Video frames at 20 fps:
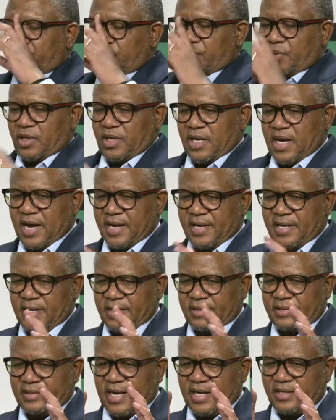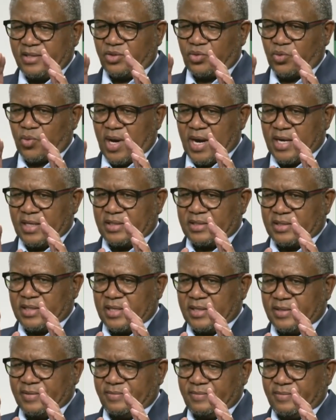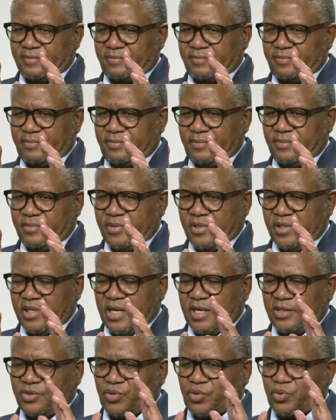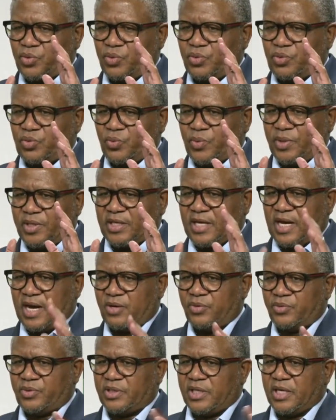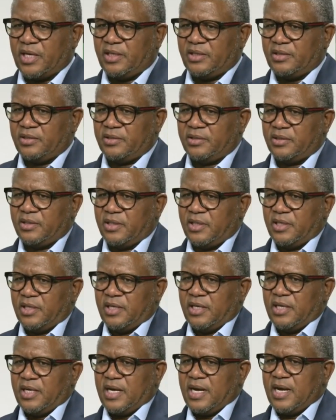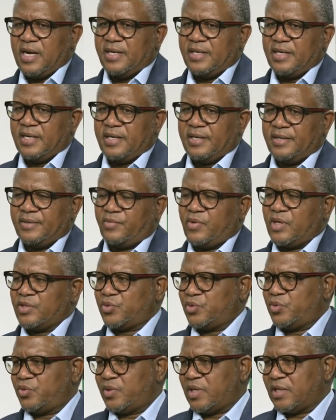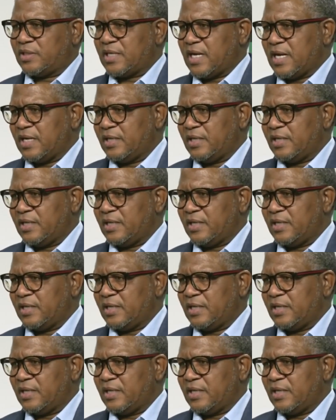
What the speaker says: And that is what ensued with Gauteng and KwaZulu-Natal.